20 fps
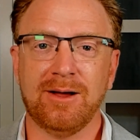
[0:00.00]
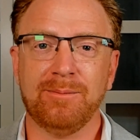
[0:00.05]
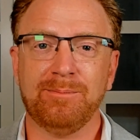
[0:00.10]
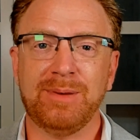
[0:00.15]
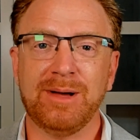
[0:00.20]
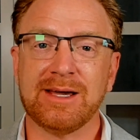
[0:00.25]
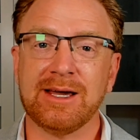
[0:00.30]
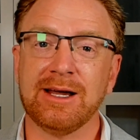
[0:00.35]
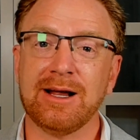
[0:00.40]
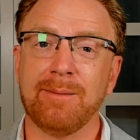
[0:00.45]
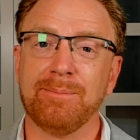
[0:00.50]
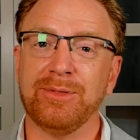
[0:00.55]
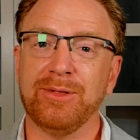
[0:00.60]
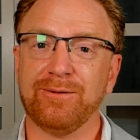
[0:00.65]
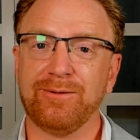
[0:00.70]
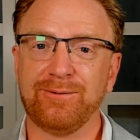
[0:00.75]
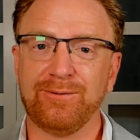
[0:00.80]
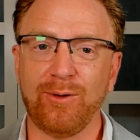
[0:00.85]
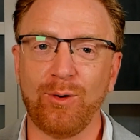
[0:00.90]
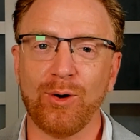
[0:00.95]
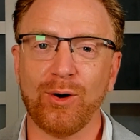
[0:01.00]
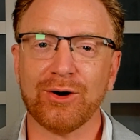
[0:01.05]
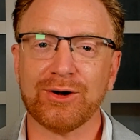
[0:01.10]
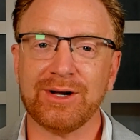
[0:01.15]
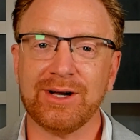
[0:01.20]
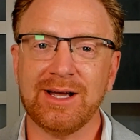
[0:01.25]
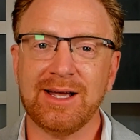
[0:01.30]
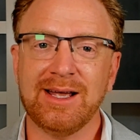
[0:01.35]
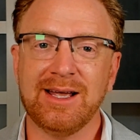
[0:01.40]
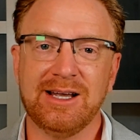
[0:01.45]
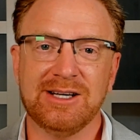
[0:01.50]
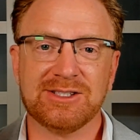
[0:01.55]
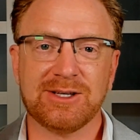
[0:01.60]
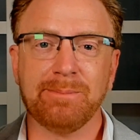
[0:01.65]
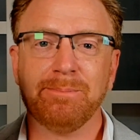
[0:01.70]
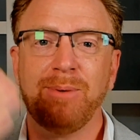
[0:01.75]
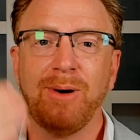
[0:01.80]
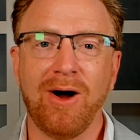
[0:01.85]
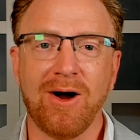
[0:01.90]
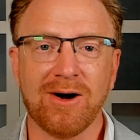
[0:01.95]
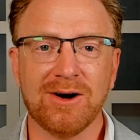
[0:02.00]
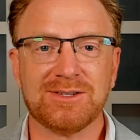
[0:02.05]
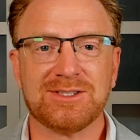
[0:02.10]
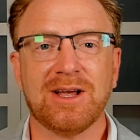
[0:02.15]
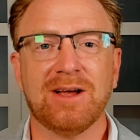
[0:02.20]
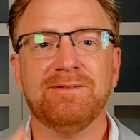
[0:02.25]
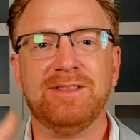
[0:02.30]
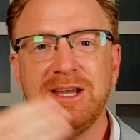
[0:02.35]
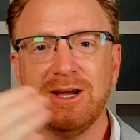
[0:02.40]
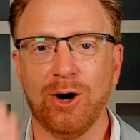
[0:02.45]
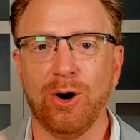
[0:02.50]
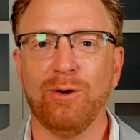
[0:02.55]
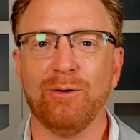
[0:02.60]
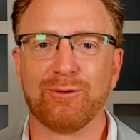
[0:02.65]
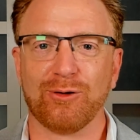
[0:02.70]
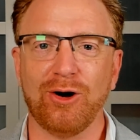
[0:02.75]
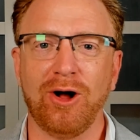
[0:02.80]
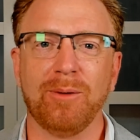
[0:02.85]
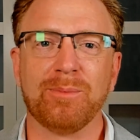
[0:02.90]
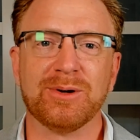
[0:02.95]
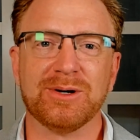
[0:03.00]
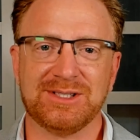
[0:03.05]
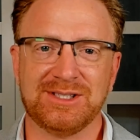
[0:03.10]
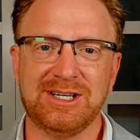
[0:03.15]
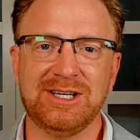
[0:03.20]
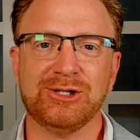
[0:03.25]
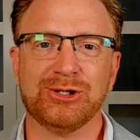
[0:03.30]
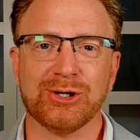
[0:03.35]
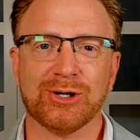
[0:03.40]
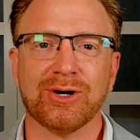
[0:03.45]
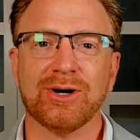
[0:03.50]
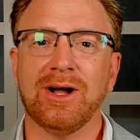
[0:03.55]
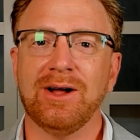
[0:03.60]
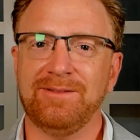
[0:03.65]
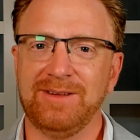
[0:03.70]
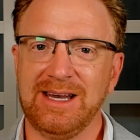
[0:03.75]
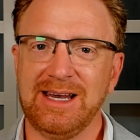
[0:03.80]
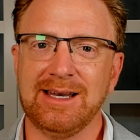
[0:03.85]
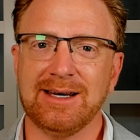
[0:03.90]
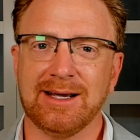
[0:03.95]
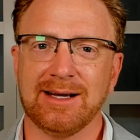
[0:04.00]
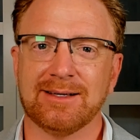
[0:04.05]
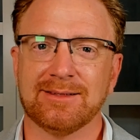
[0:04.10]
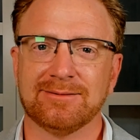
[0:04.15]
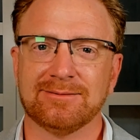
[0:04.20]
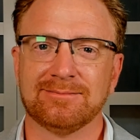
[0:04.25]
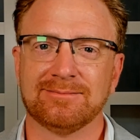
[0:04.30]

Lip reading: Picking up the fork is a part of the overall procedure of eating.